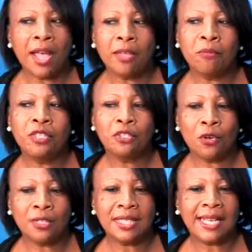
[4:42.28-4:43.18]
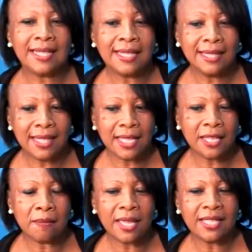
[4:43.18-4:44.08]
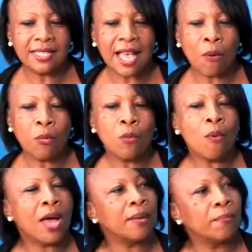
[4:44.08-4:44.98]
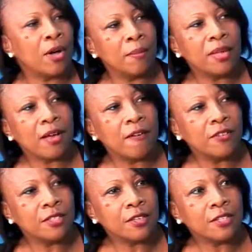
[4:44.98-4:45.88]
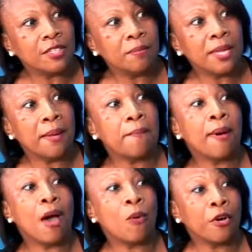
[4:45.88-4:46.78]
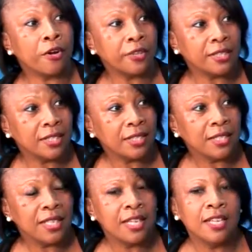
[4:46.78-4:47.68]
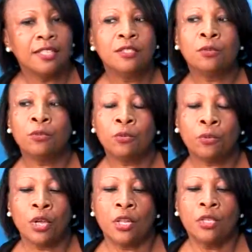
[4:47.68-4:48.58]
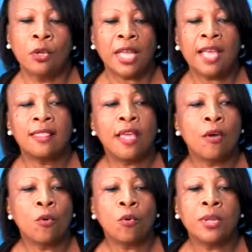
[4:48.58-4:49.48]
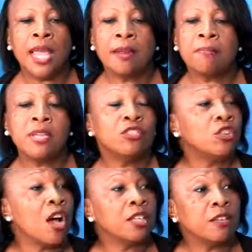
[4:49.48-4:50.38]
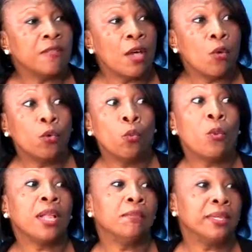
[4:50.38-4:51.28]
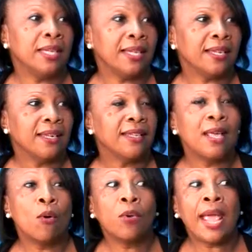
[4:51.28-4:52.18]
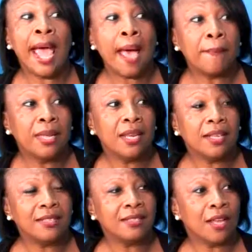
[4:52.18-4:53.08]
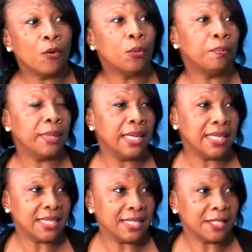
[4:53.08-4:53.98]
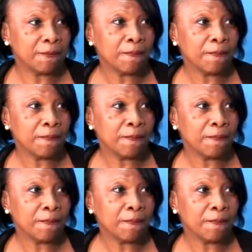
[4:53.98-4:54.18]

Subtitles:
we chose that theme is that we want public officers to be empowered to look at their own and be in charge of their own well-being, their own happiness, their own peace.